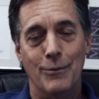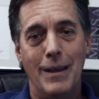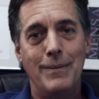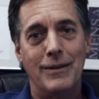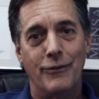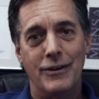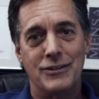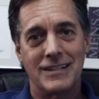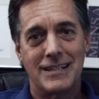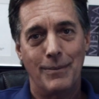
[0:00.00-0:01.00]
may be
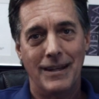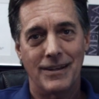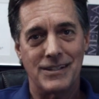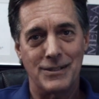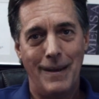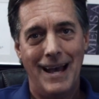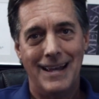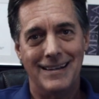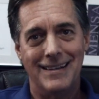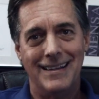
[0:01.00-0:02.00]
infringing somebody else's
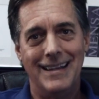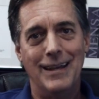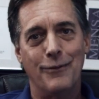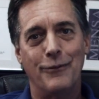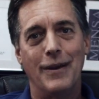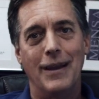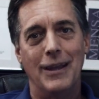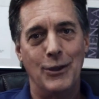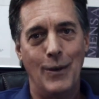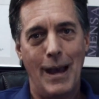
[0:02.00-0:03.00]
patent if
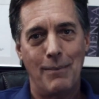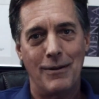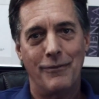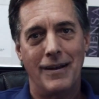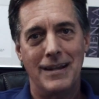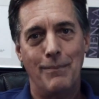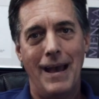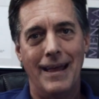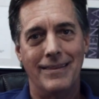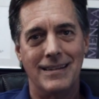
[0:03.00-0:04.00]
you happen to find a
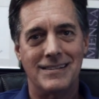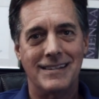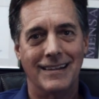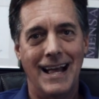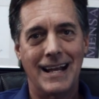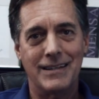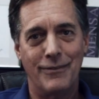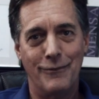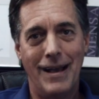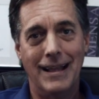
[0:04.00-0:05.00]
patent that's still active
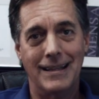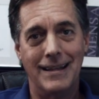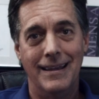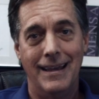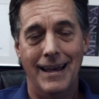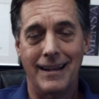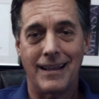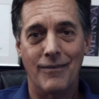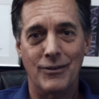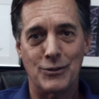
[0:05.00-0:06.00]
and valid and it
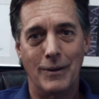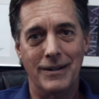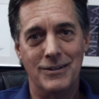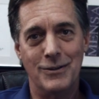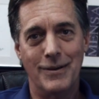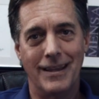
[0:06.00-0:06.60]
covers what you're doing.